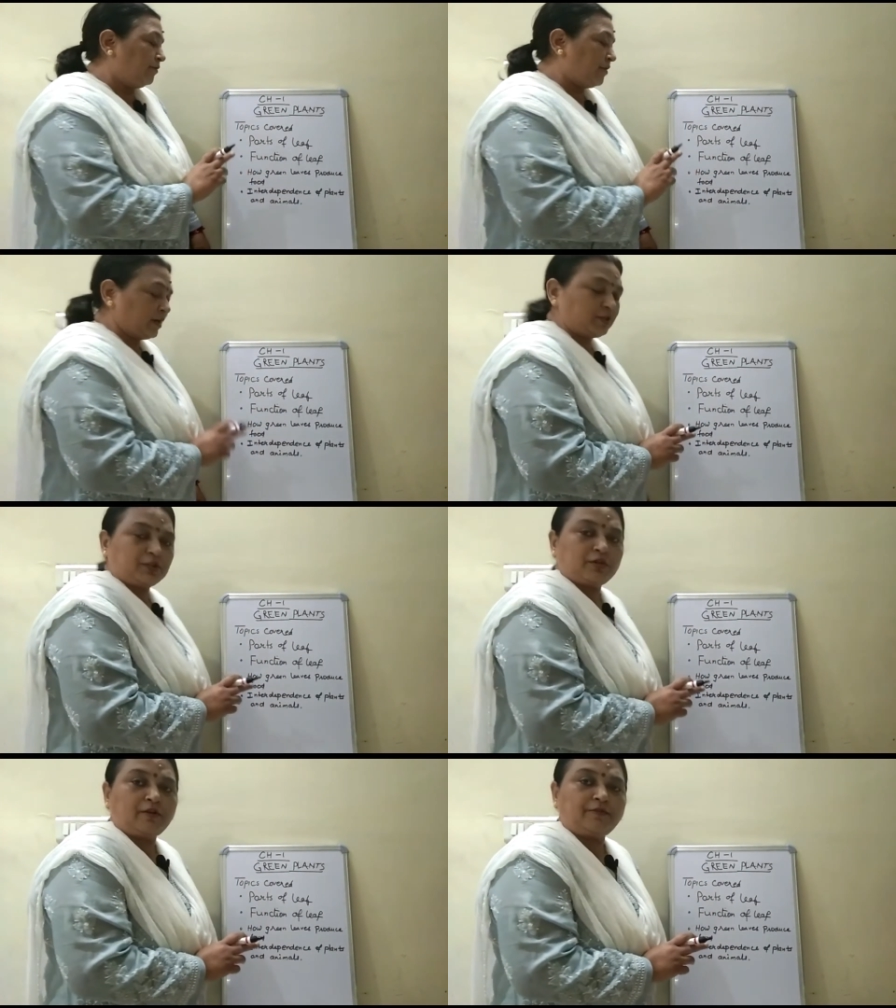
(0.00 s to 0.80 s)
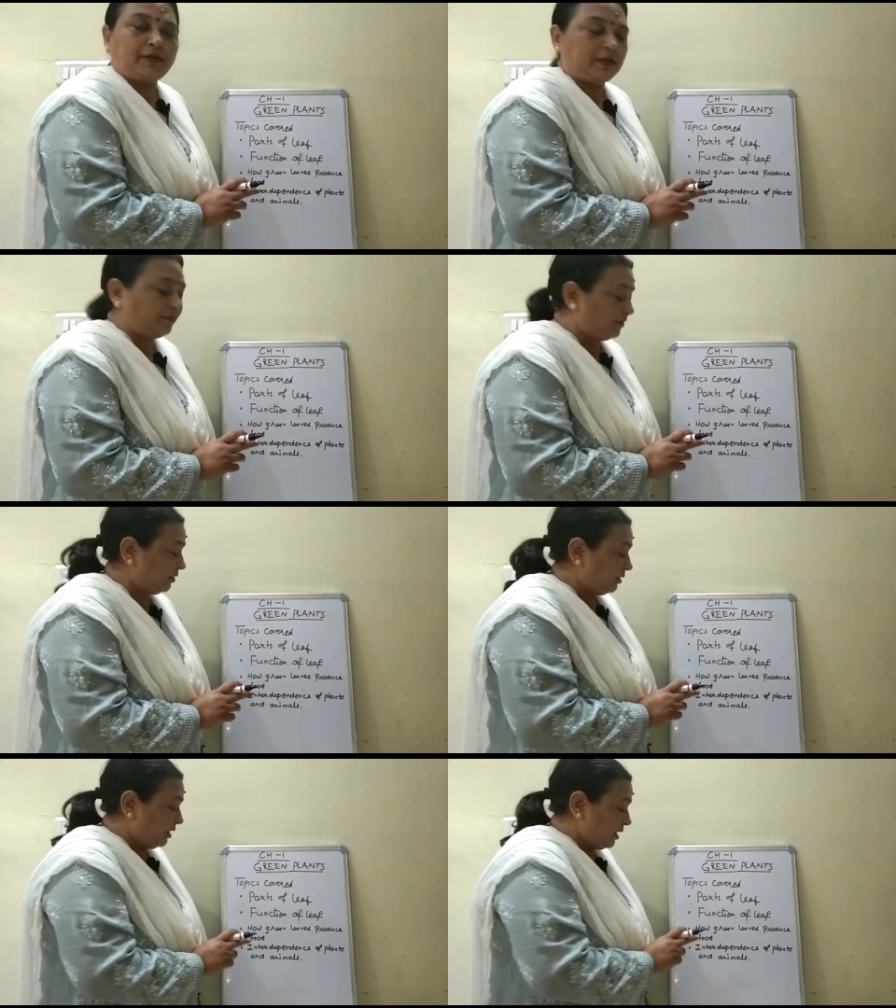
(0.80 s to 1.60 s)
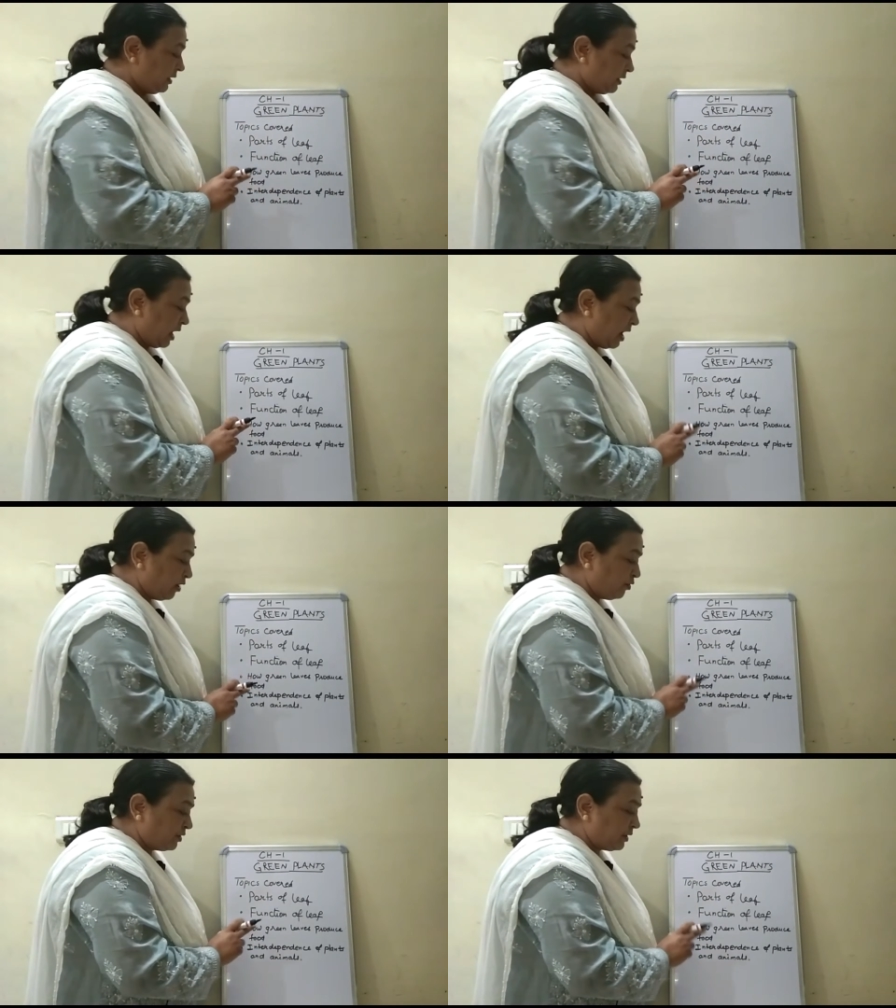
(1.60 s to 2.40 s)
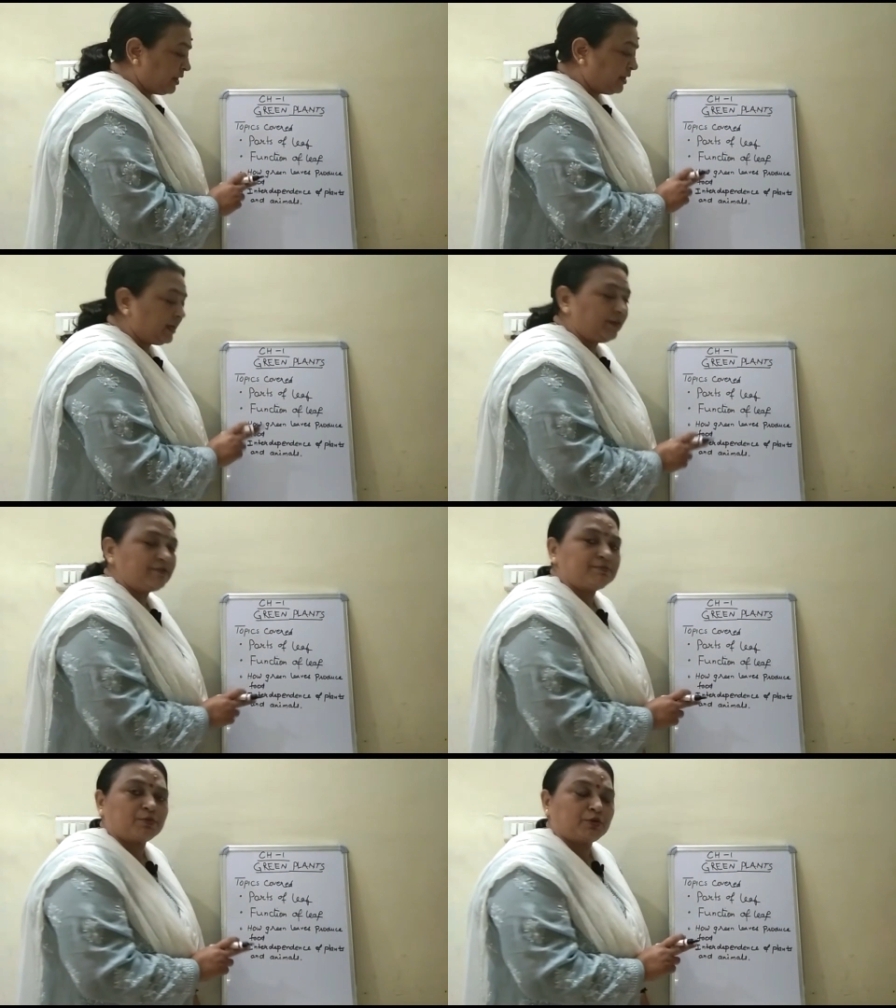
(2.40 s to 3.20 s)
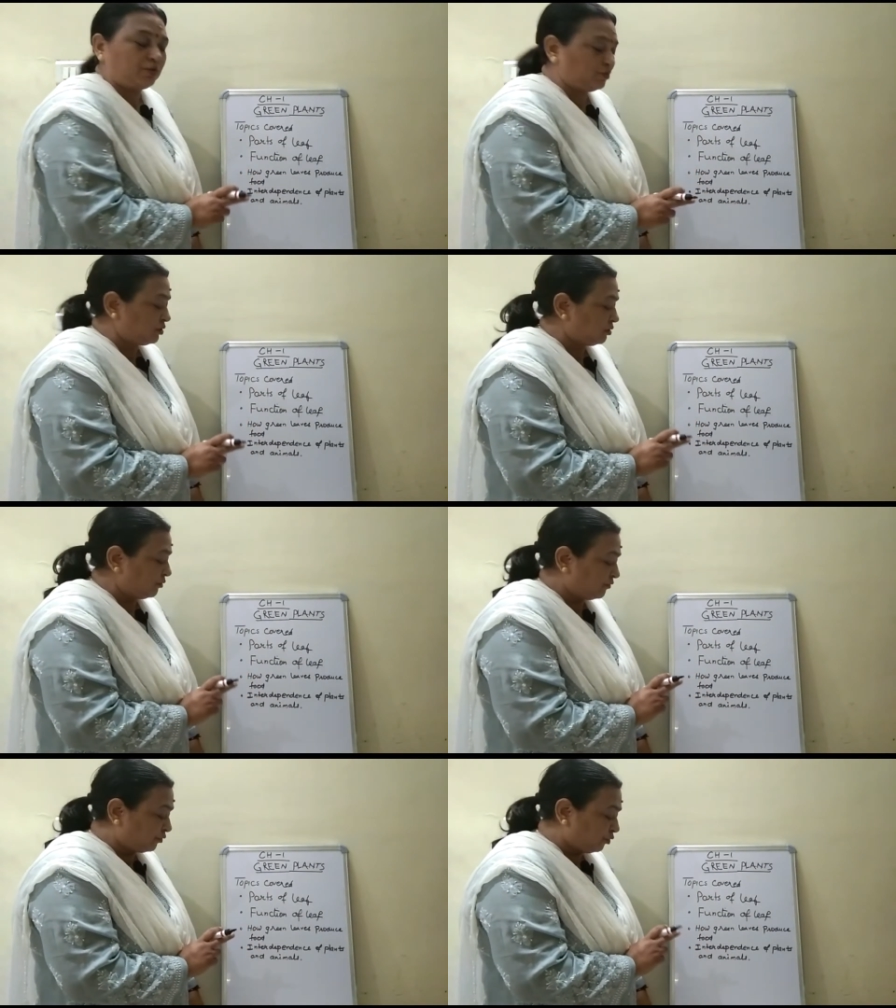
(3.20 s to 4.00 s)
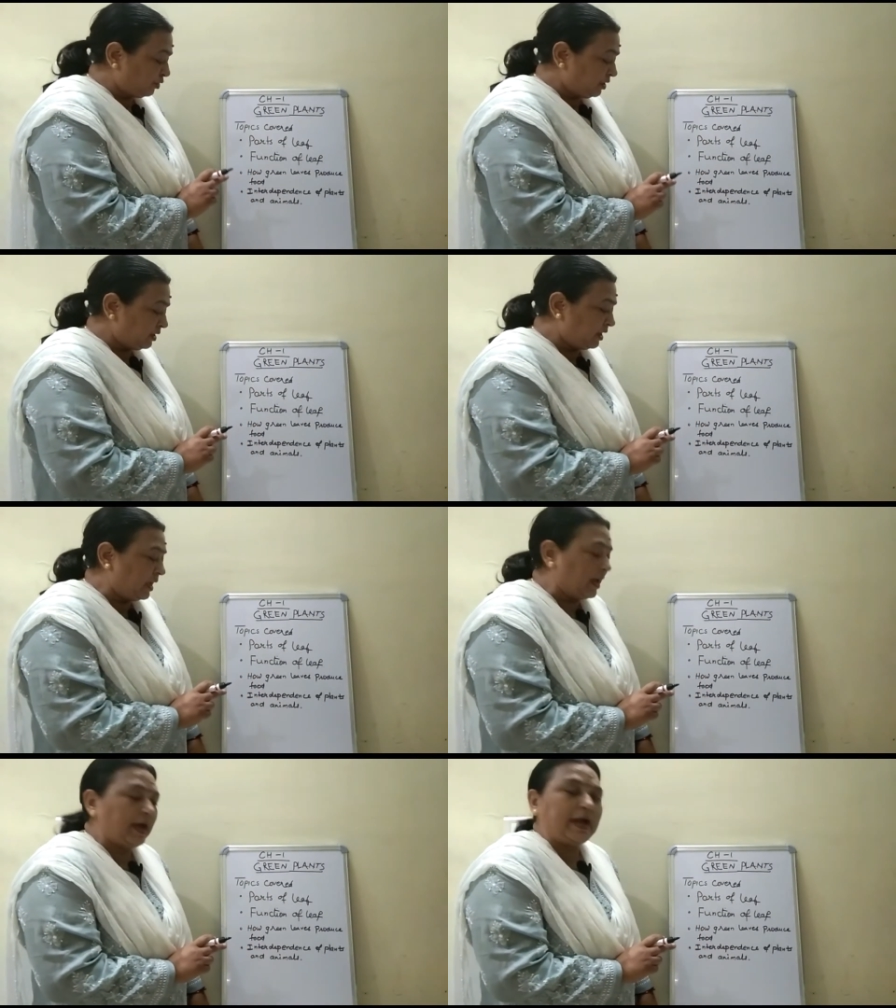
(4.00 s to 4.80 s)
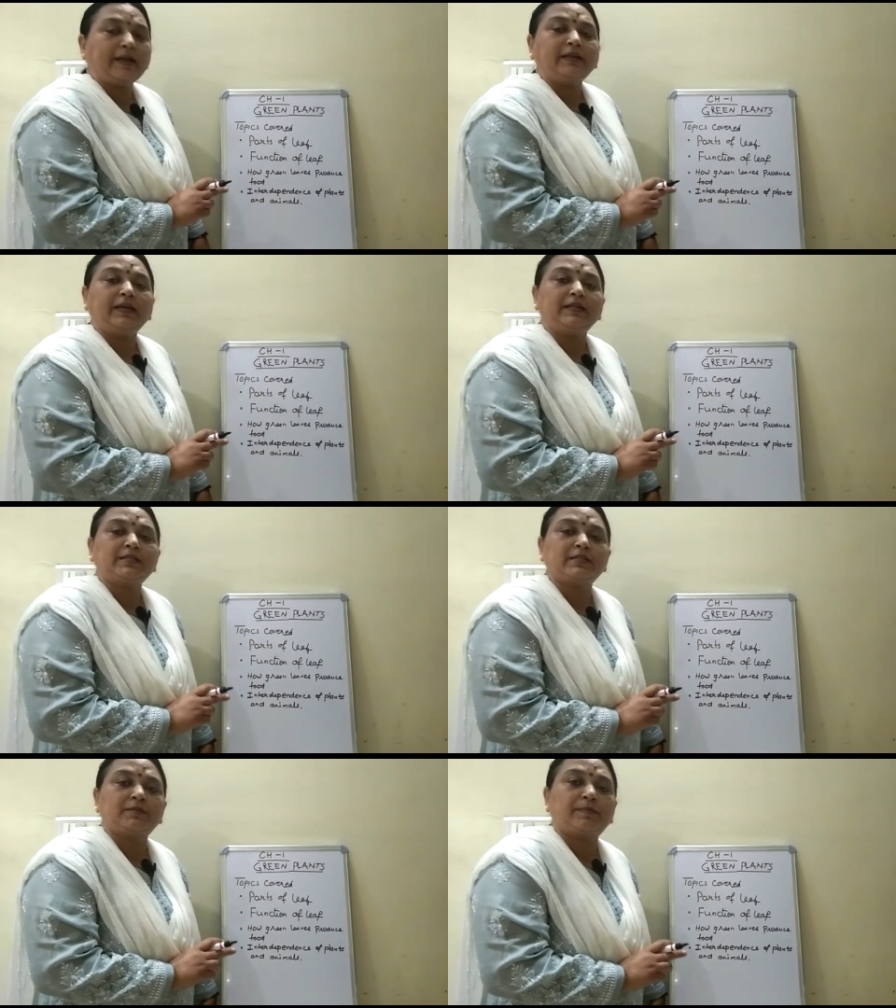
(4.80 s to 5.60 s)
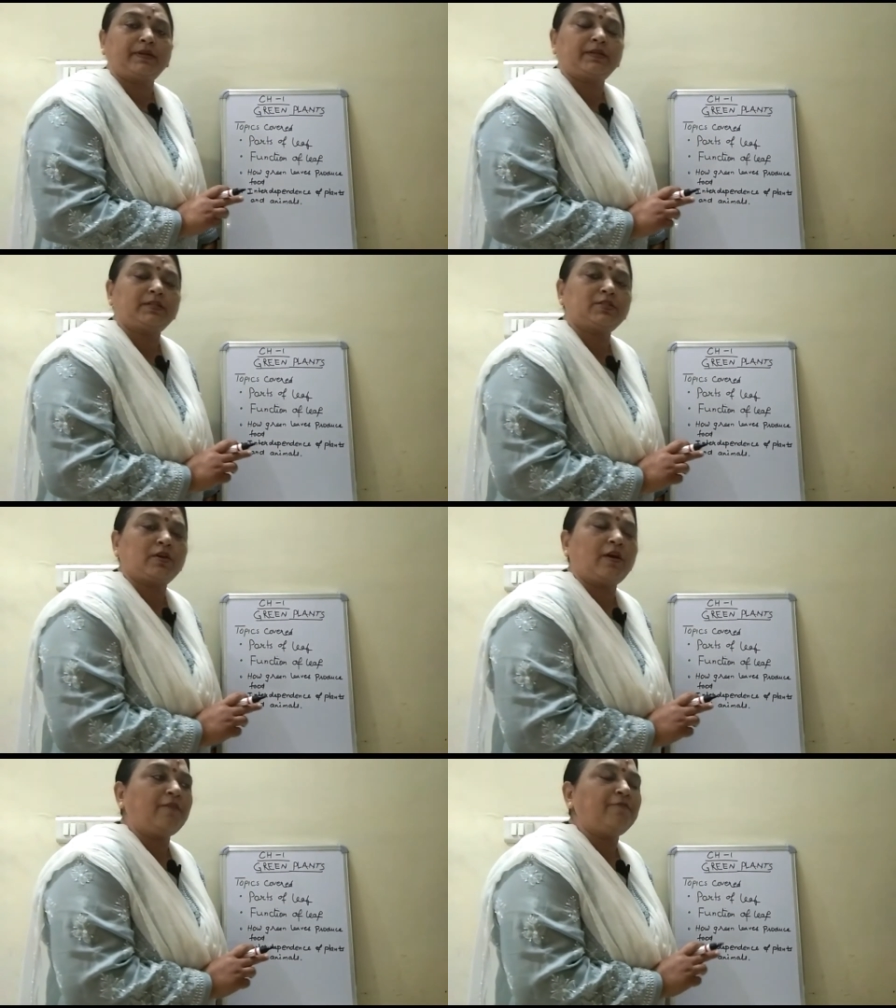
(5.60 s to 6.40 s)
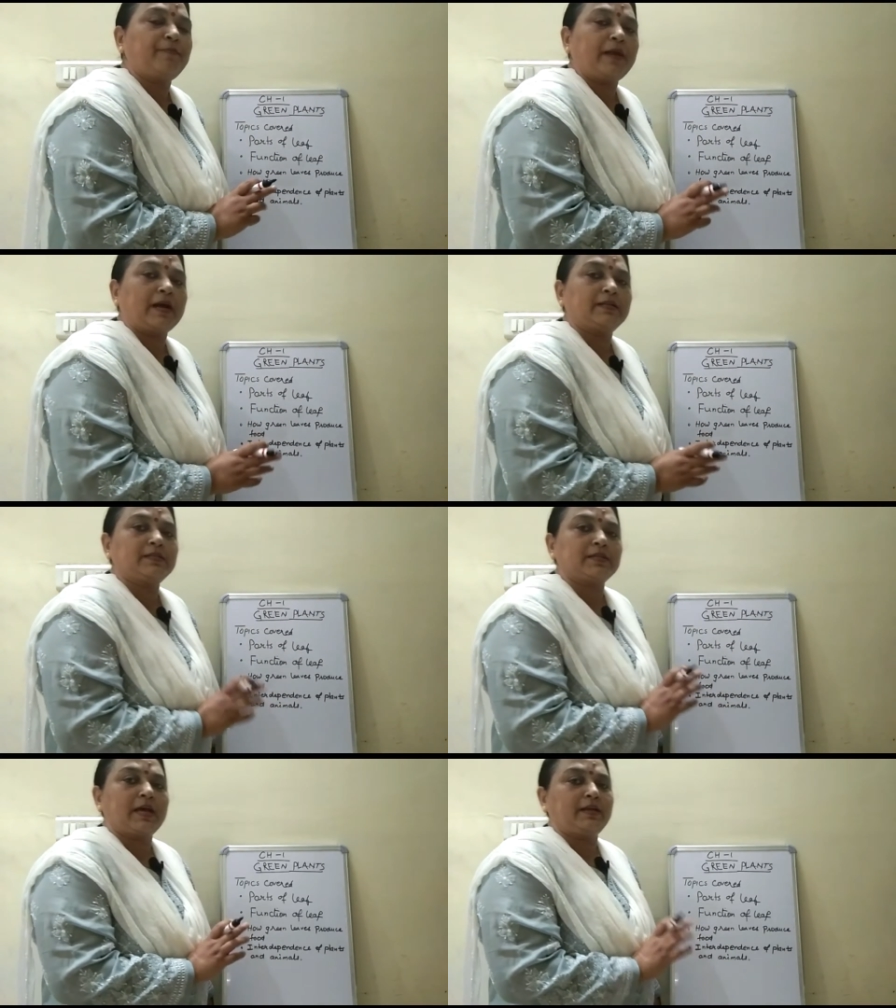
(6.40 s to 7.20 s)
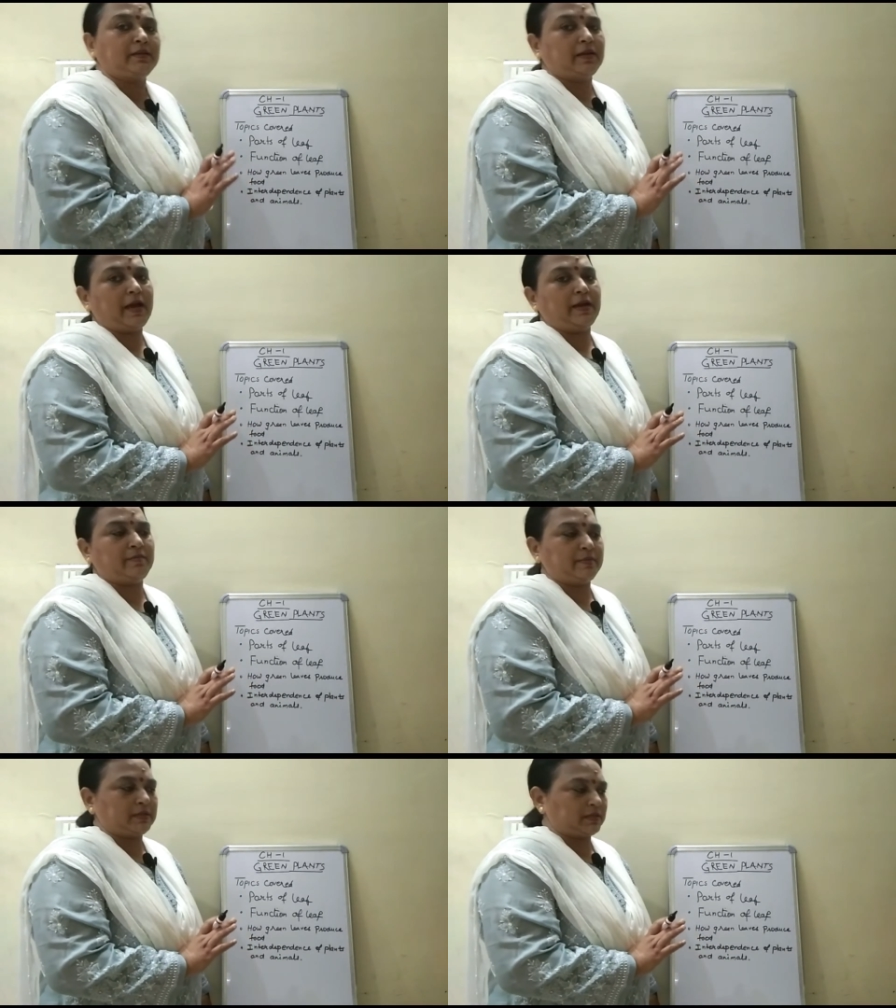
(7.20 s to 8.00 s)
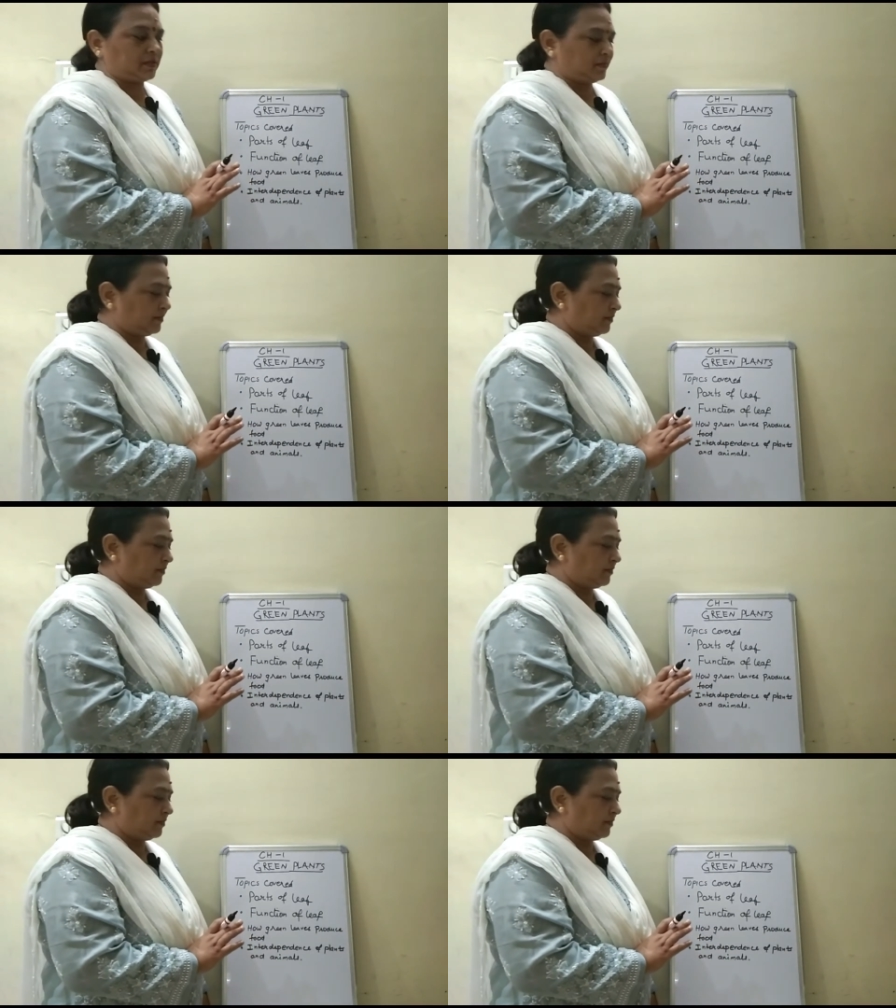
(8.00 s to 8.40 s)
function of leaf, how green leaves produce food, and interdependence of plants and animals.